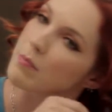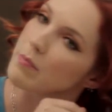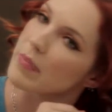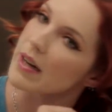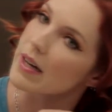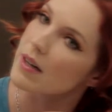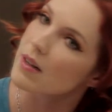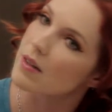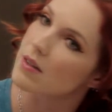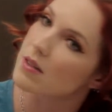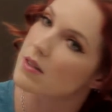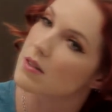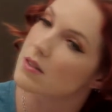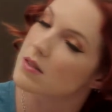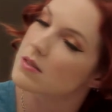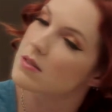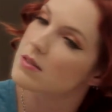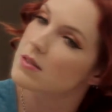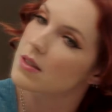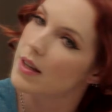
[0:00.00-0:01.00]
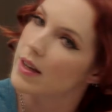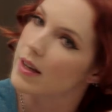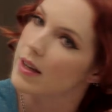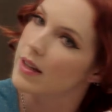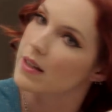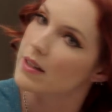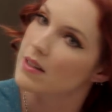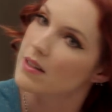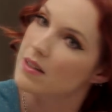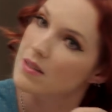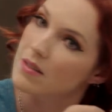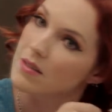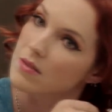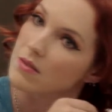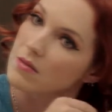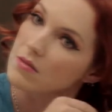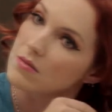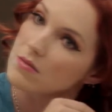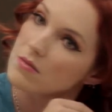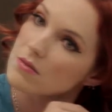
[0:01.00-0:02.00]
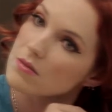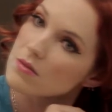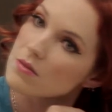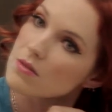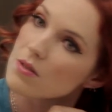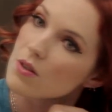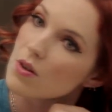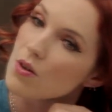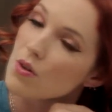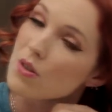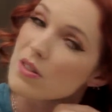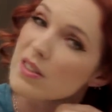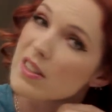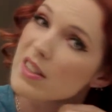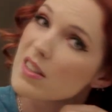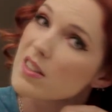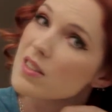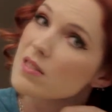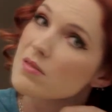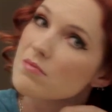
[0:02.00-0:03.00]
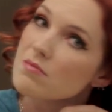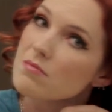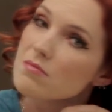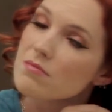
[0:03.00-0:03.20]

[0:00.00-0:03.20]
barrel and hold it.